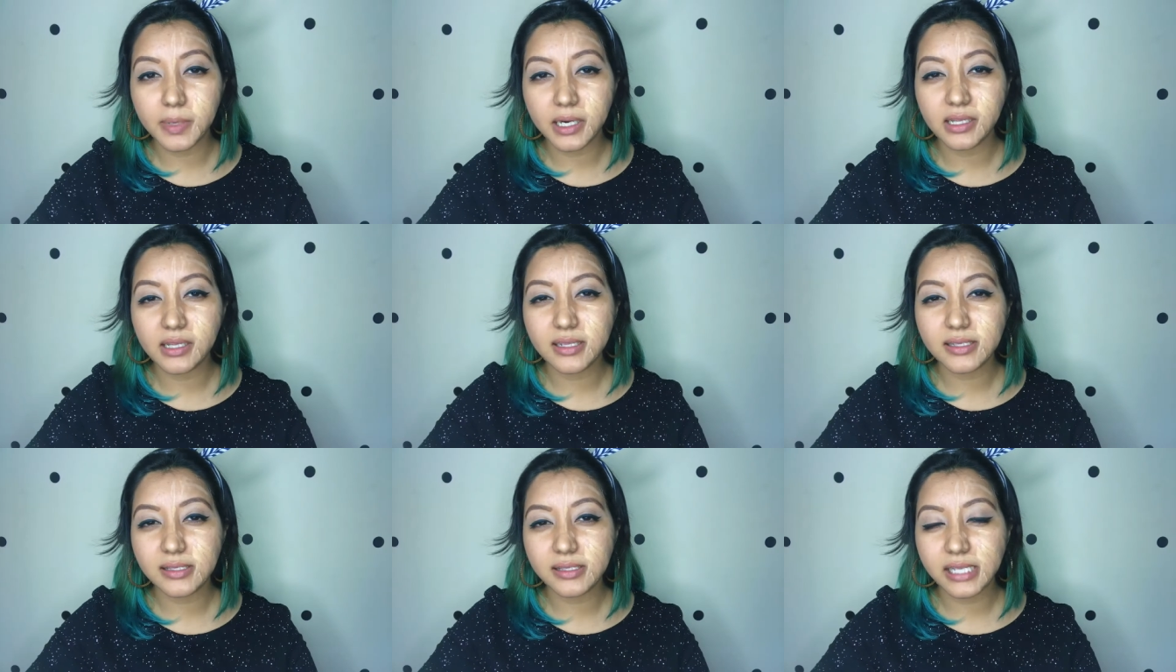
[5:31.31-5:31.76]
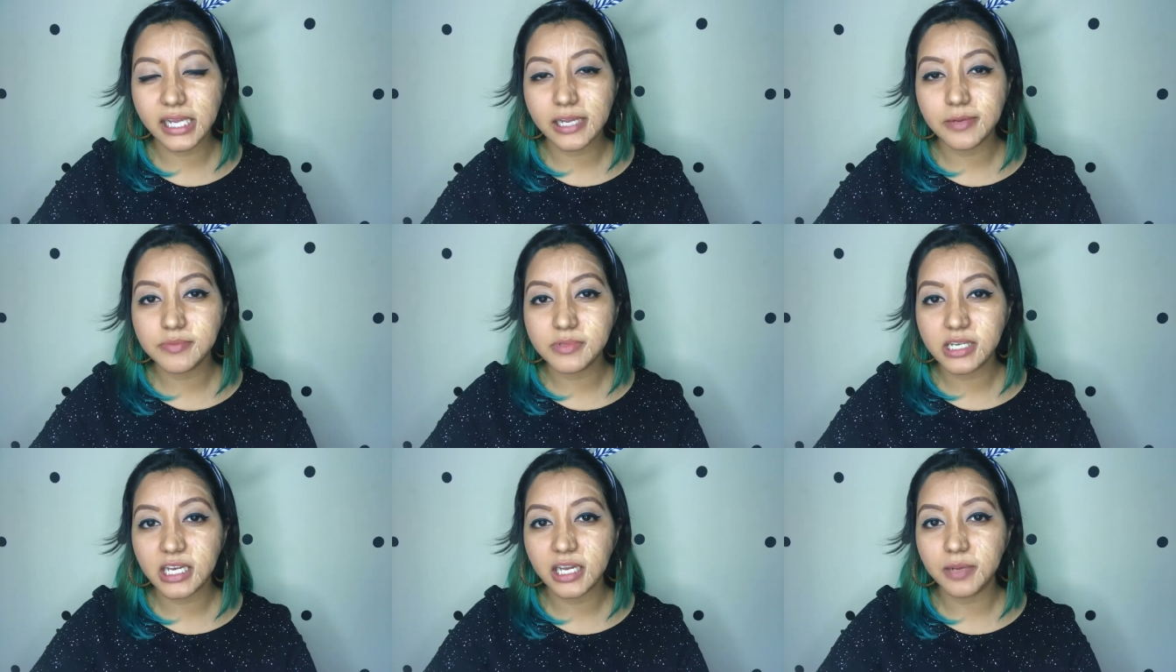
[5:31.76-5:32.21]
but at the
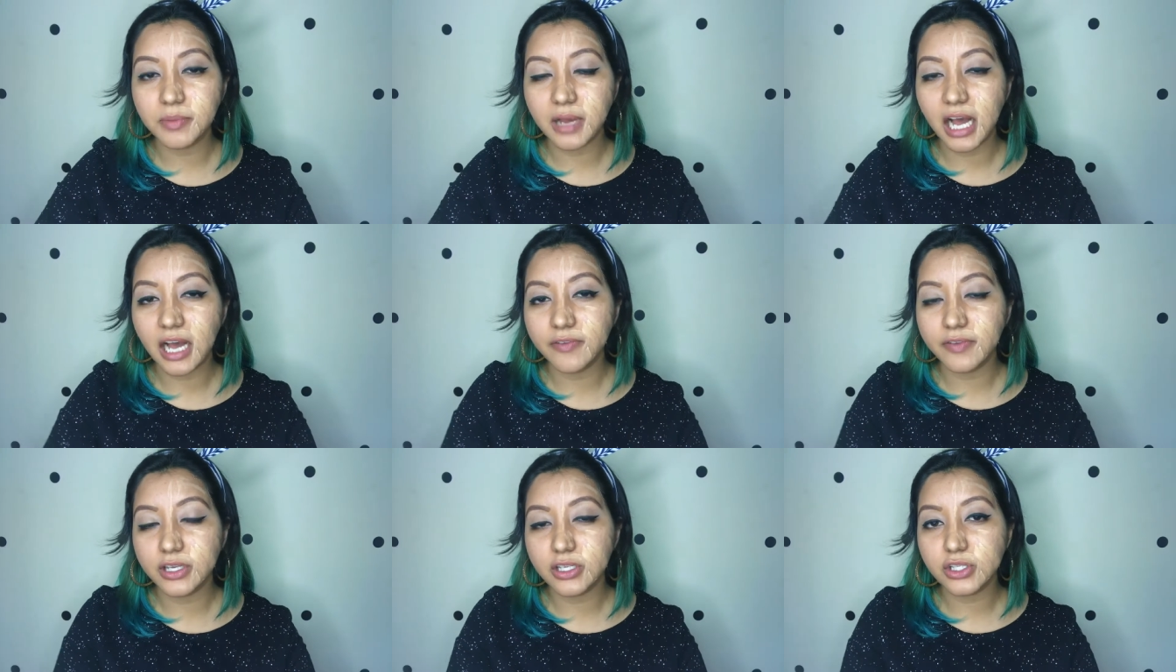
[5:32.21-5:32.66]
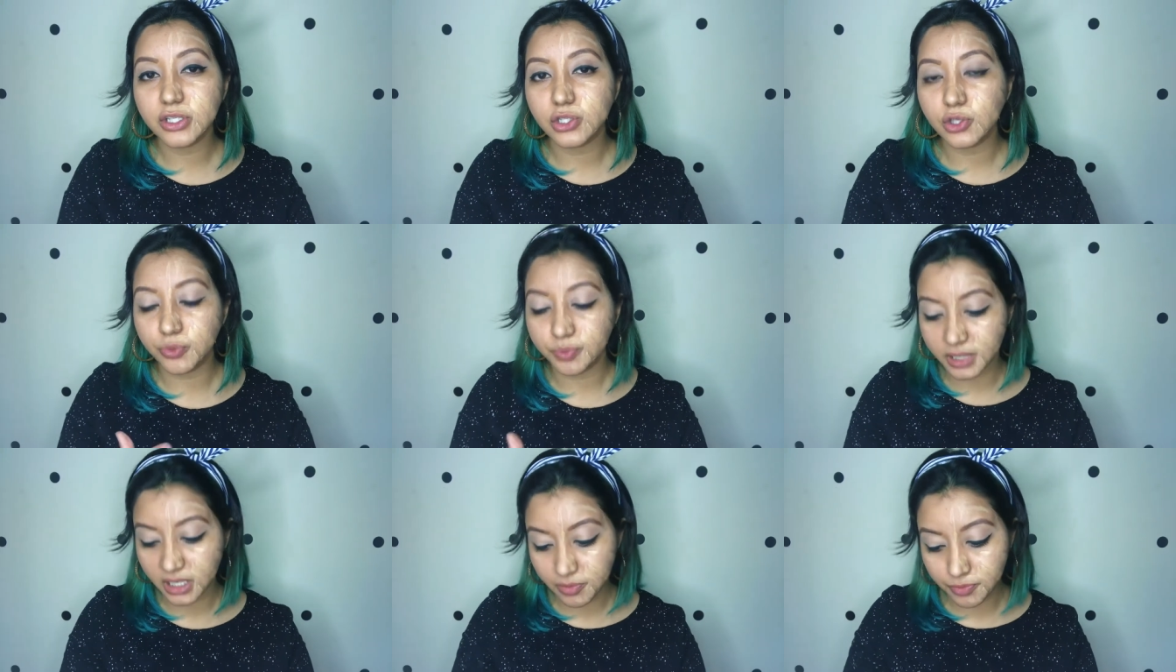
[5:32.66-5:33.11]
same time having
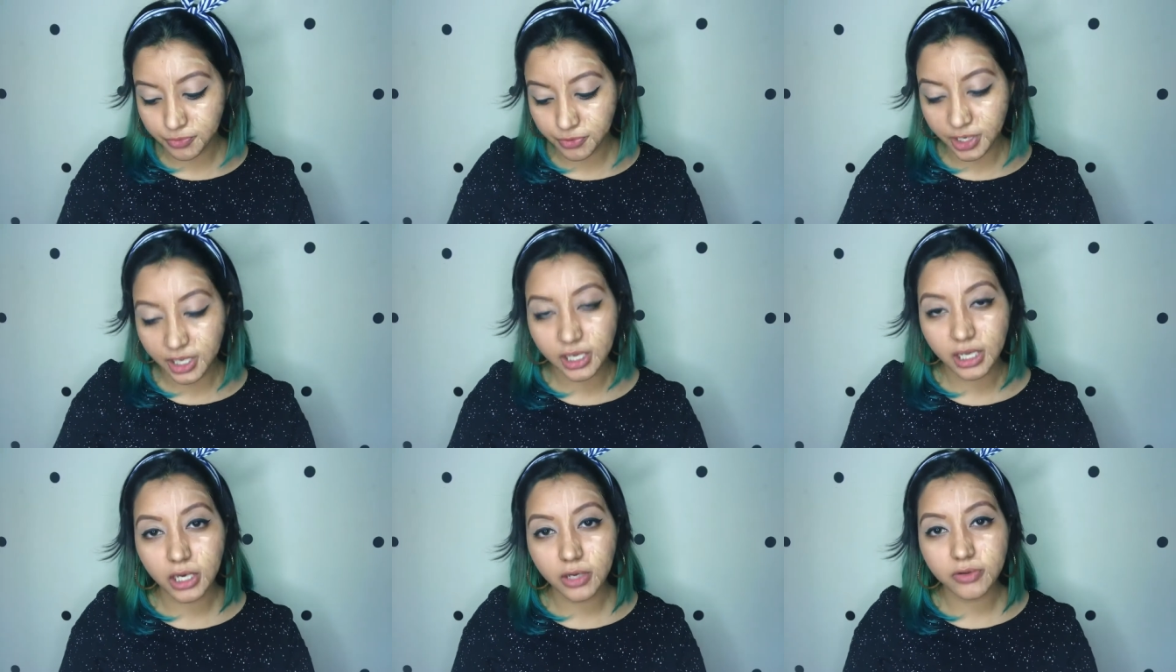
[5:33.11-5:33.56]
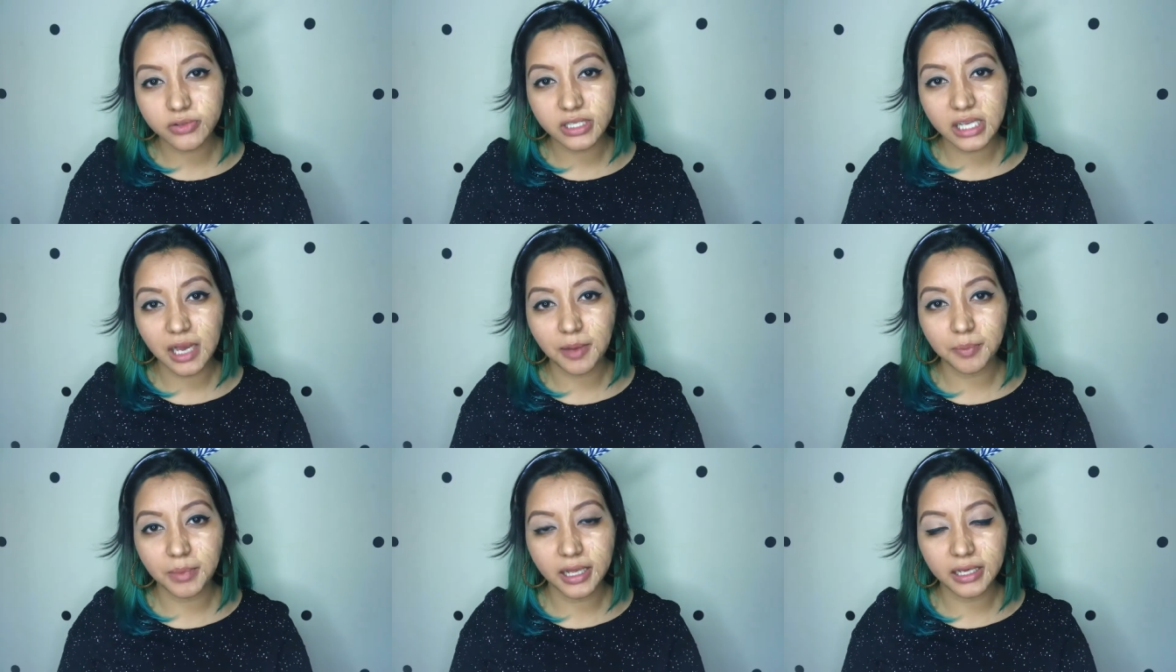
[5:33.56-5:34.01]
so many breakouts,
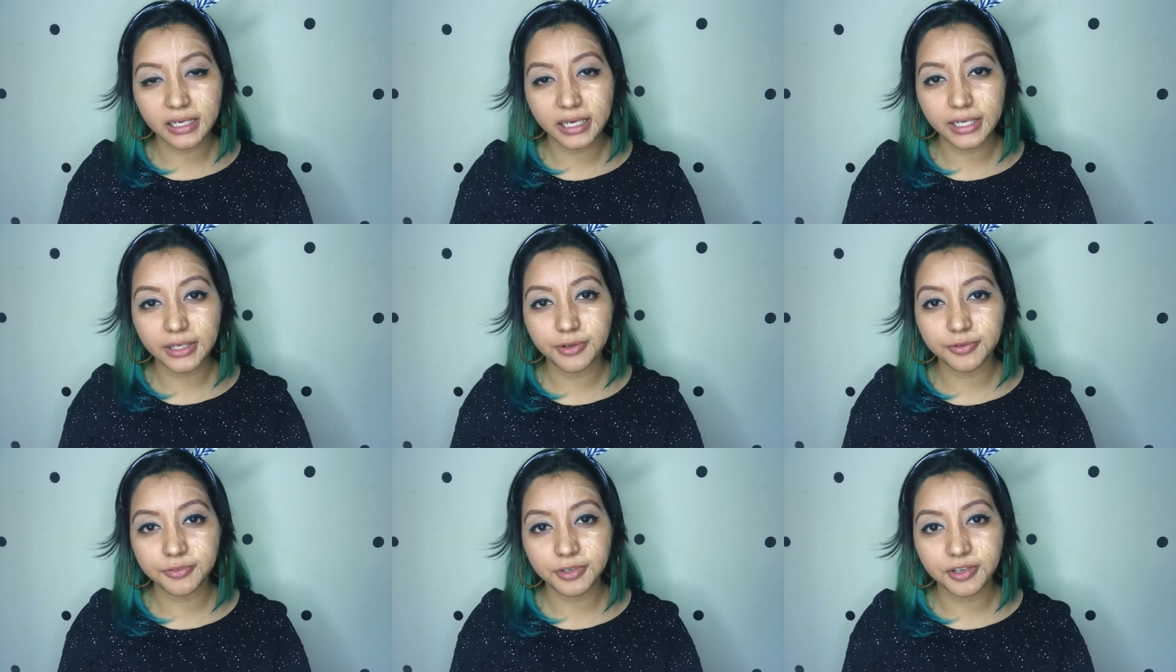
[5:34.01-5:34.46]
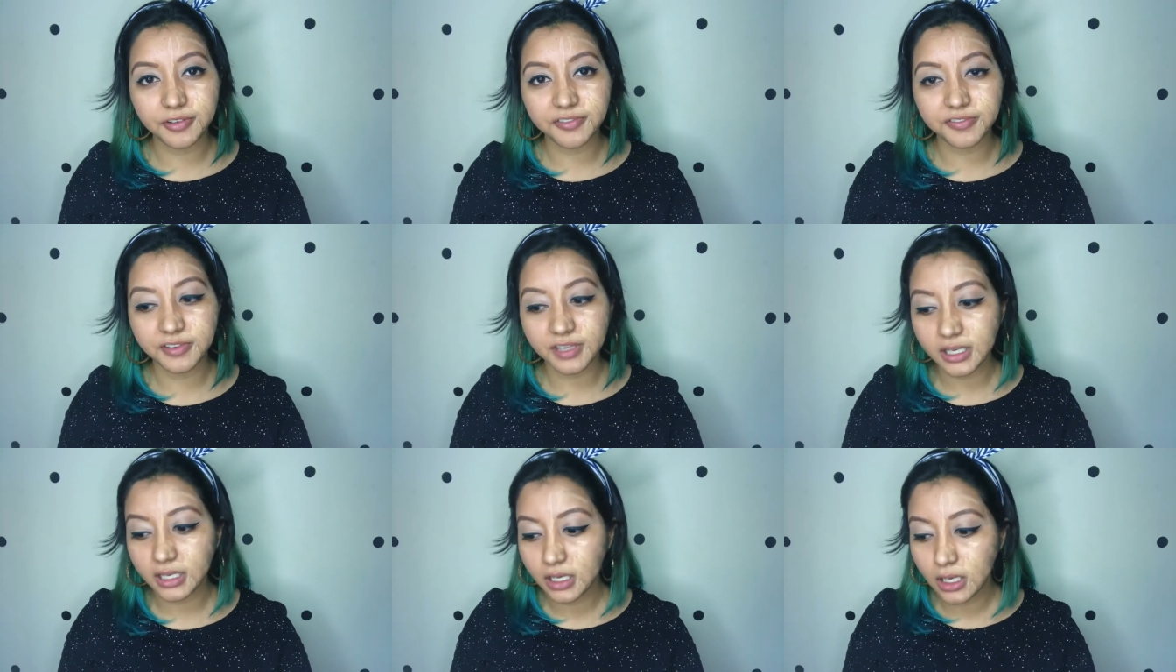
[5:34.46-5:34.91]
I'm like kind of
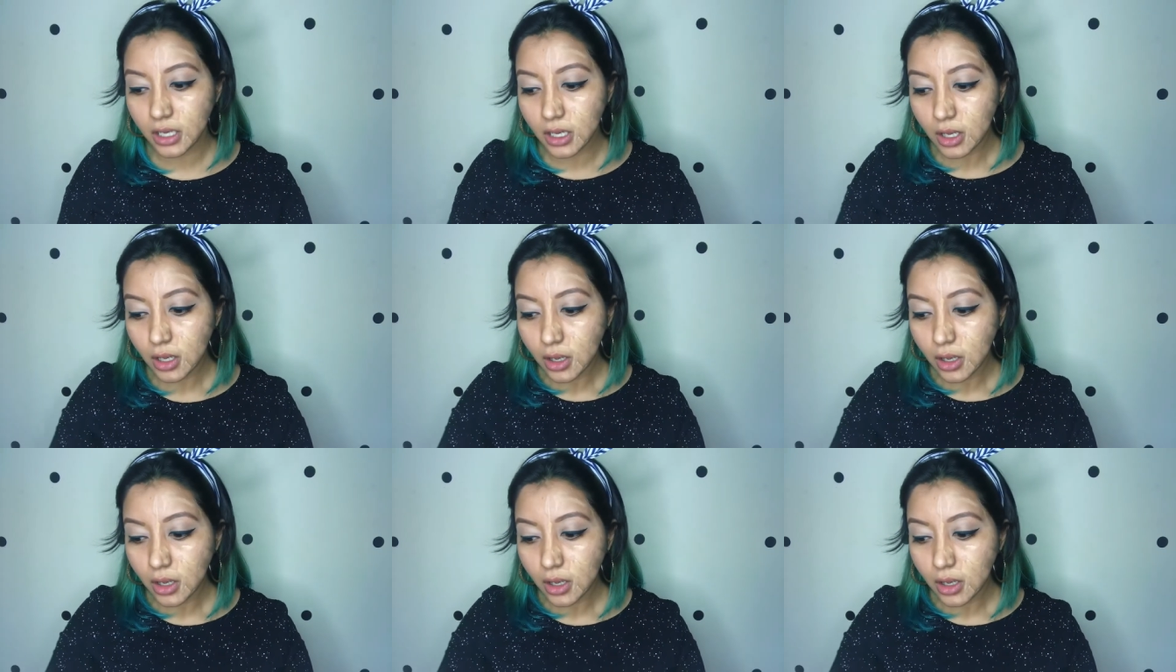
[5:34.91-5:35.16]
iffy.